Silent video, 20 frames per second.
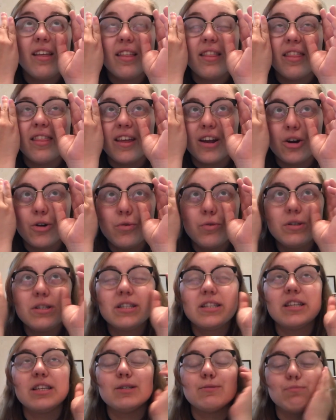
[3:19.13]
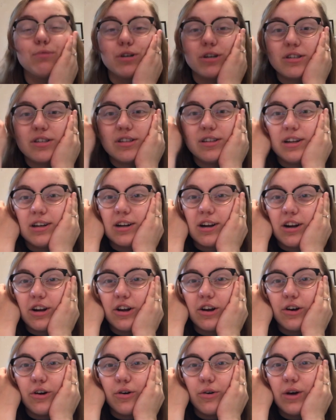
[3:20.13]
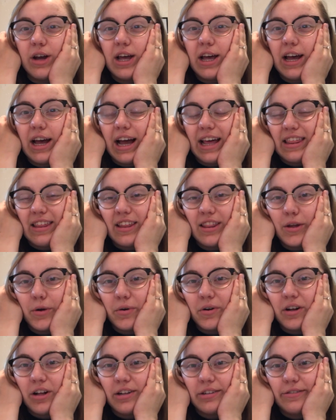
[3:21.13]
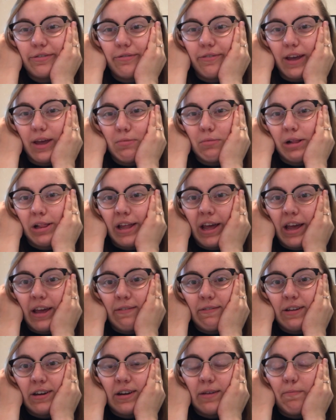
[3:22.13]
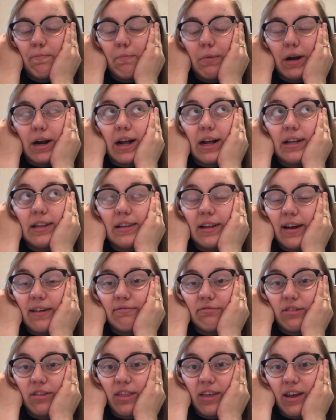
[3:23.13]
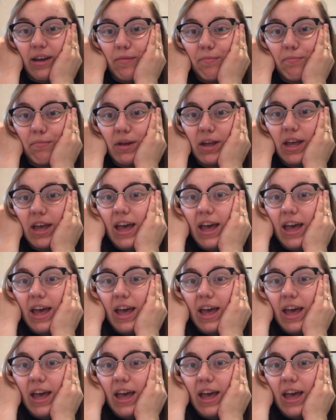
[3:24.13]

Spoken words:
There was these books long ago. I think they were called Fablehaven, but I loved them.